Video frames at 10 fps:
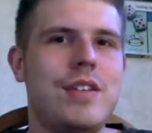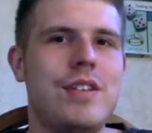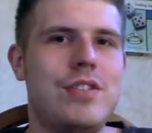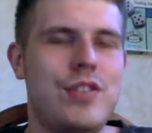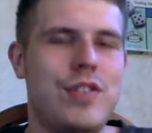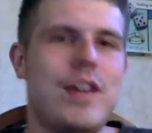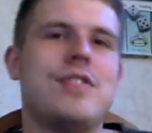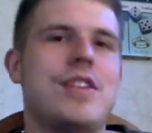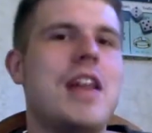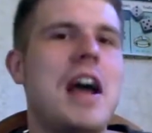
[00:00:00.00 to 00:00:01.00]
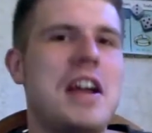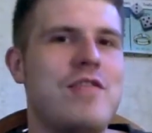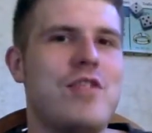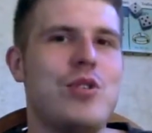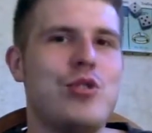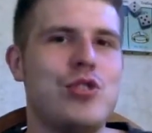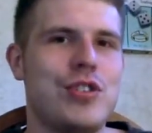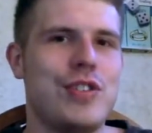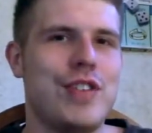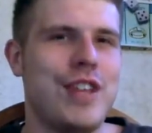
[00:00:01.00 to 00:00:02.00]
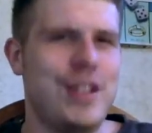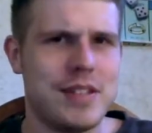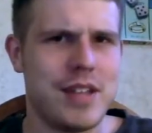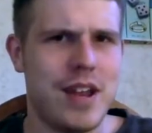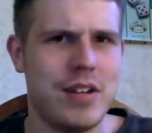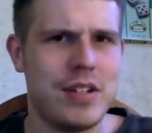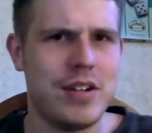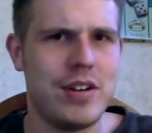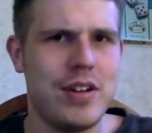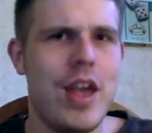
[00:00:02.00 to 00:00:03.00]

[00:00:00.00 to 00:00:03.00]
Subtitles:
2009 version that you like the character,